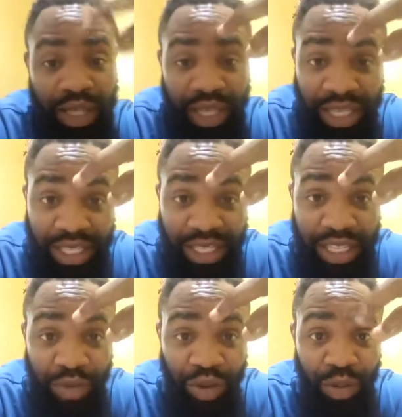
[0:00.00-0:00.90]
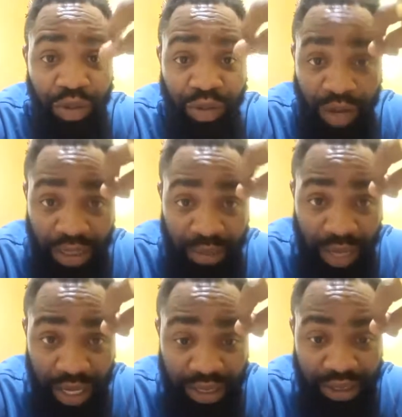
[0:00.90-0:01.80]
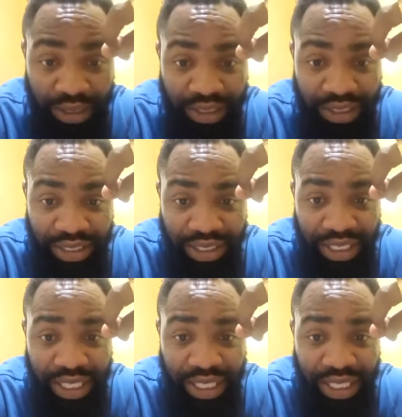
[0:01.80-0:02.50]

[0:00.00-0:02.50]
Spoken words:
In this same humor we've got in mind. In